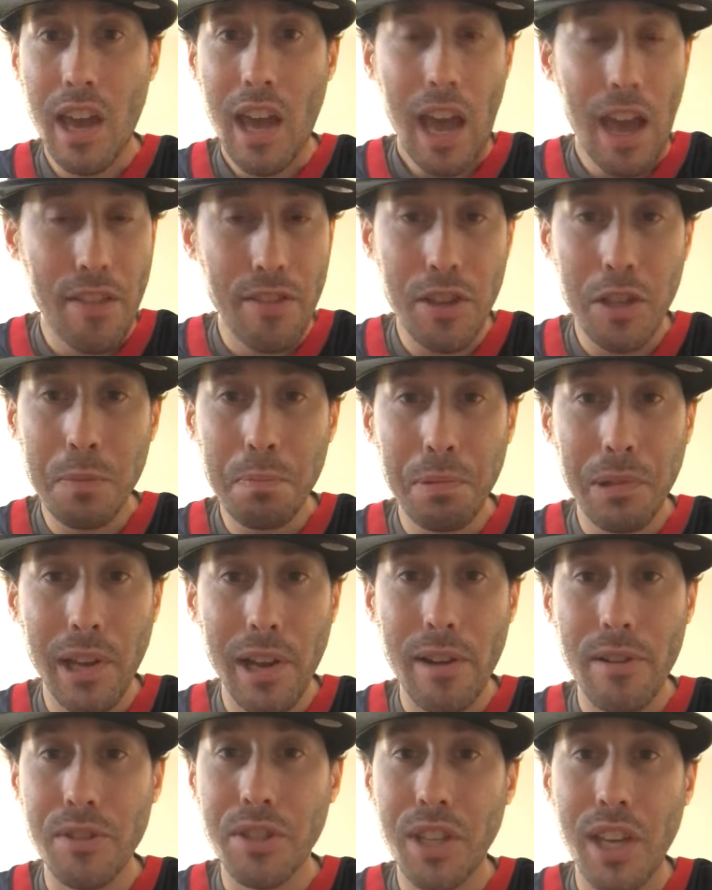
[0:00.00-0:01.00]
And these
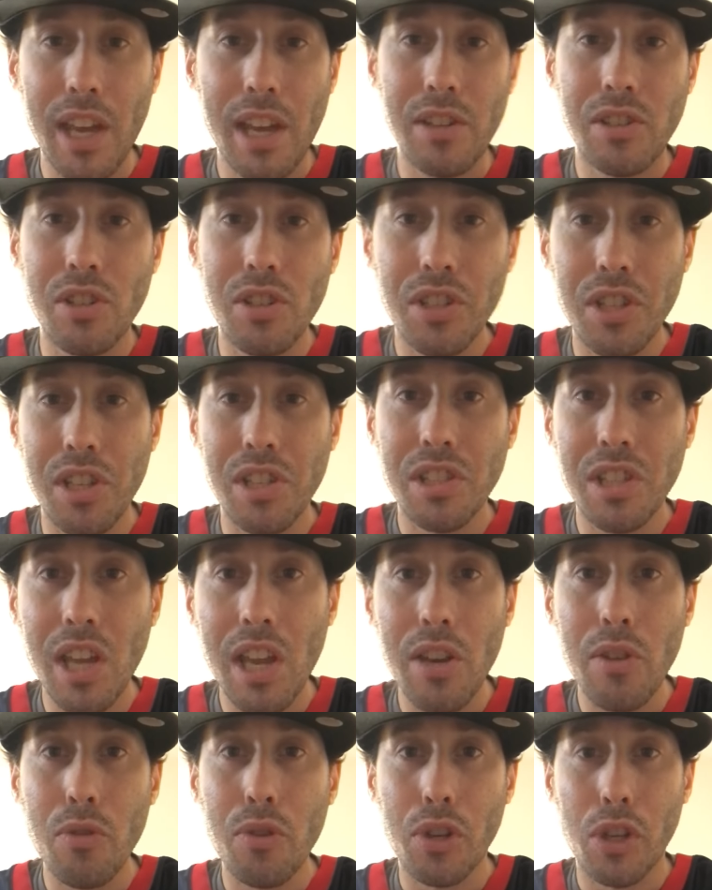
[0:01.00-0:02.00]
players can't just
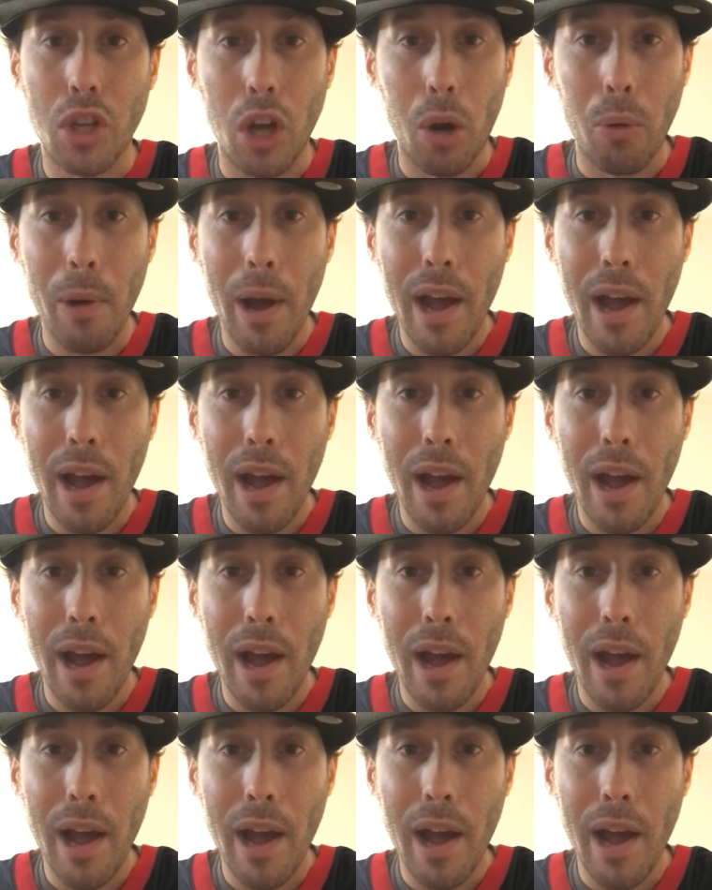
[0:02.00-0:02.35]
continue to go